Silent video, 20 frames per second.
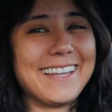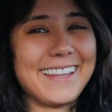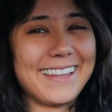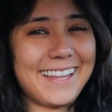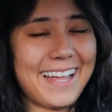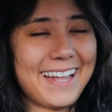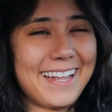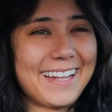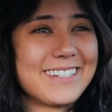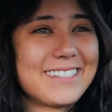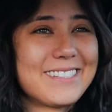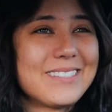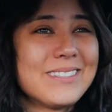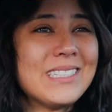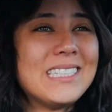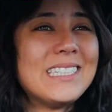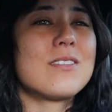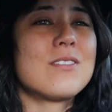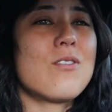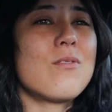like,
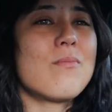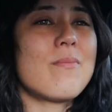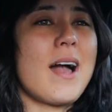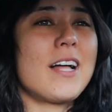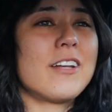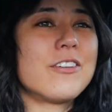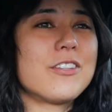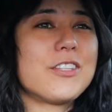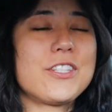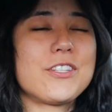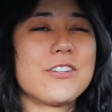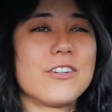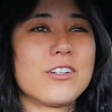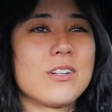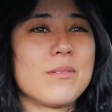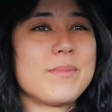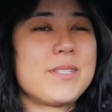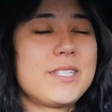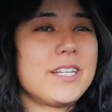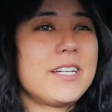no matter the
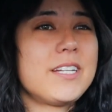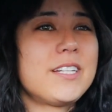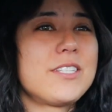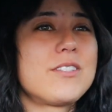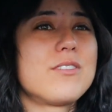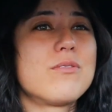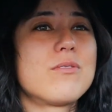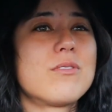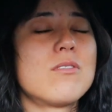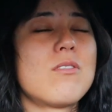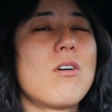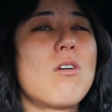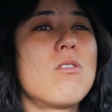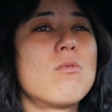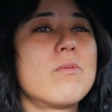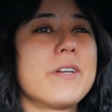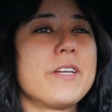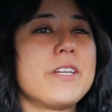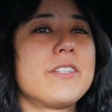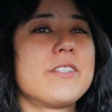circumstance, you can
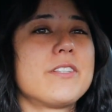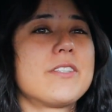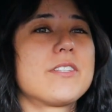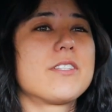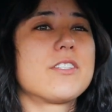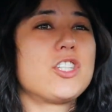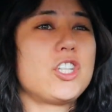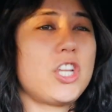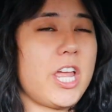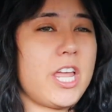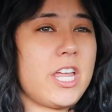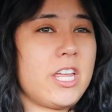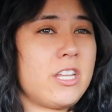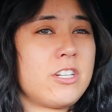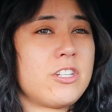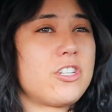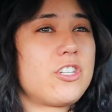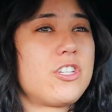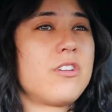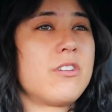always
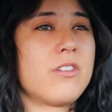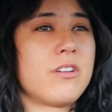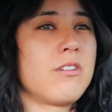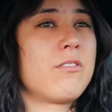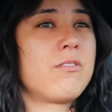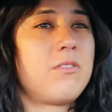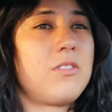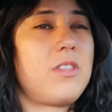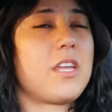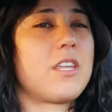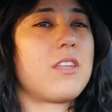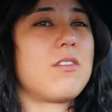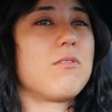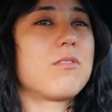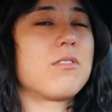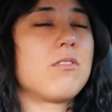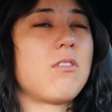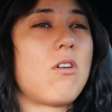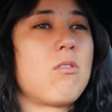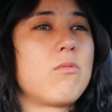change, you know, like, you
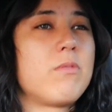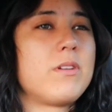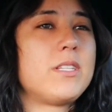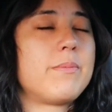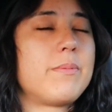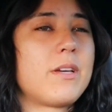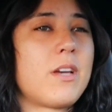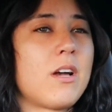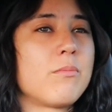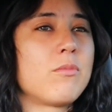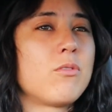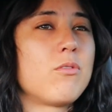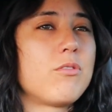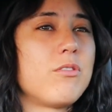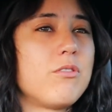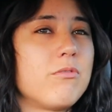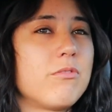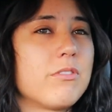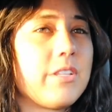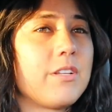can always become
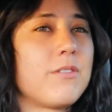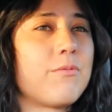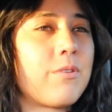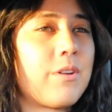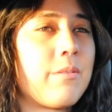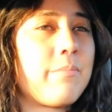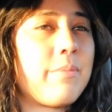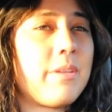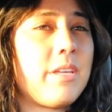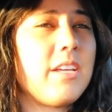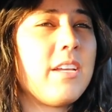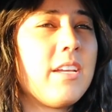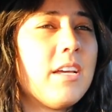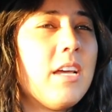who you really want to be.